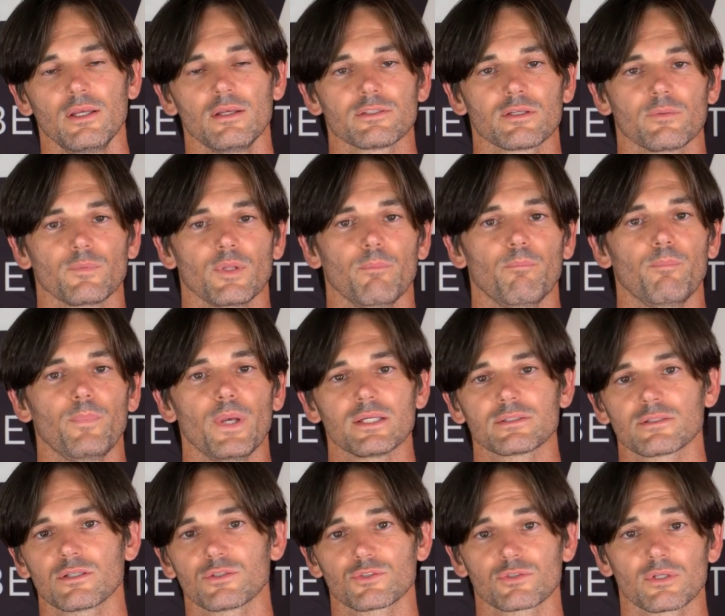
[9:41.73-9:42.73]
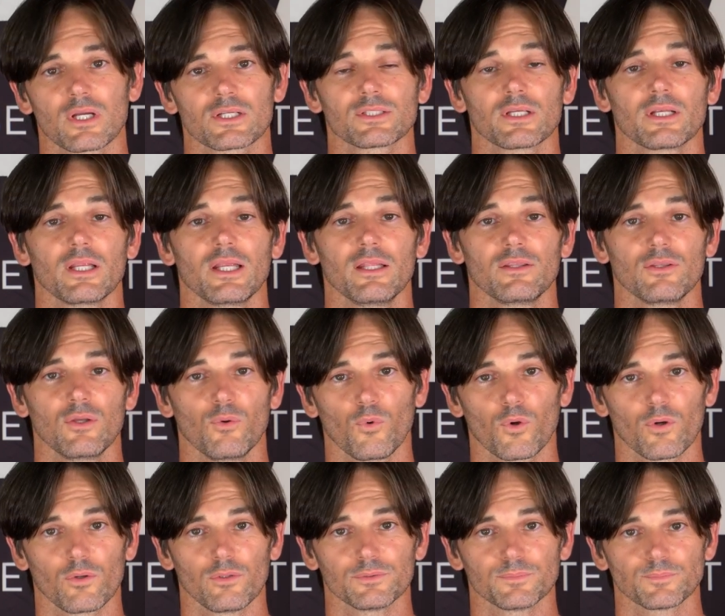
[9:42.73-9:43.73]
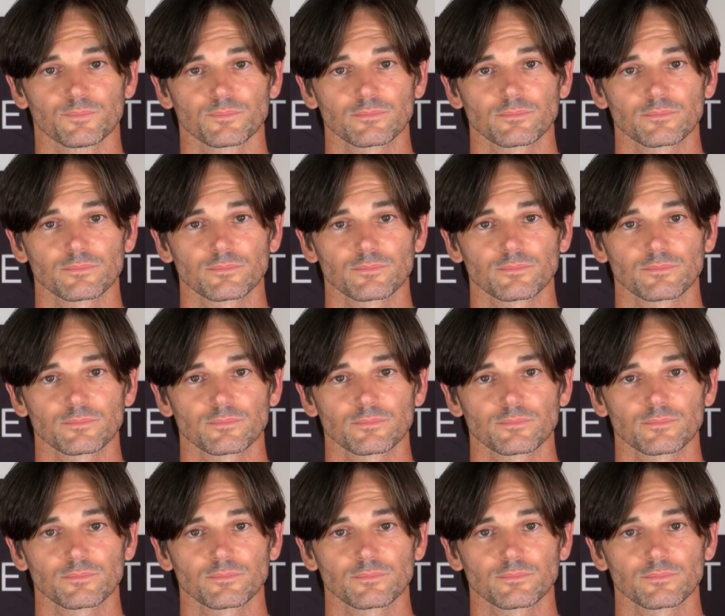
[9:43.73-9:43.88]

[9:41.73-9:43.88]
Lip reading: some of the best instruction in the world.